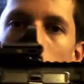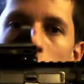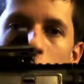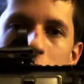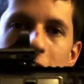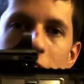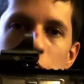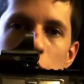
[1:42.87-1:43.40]
lost
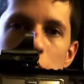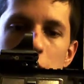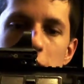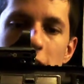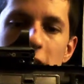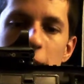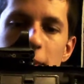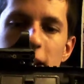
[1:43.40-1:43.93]
that during a
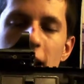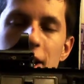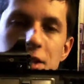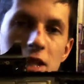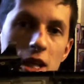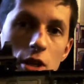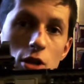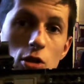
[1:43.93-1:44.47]
game and had
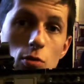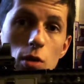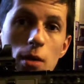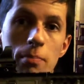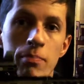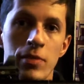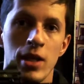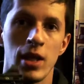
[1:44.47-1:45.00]
to get a new
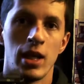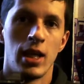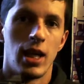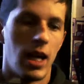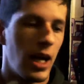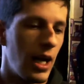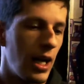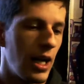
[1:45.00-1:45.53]
one.
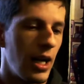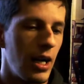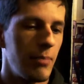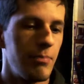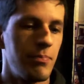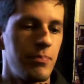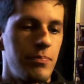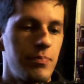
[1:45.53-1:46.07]

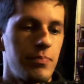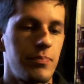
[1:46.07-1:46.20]
The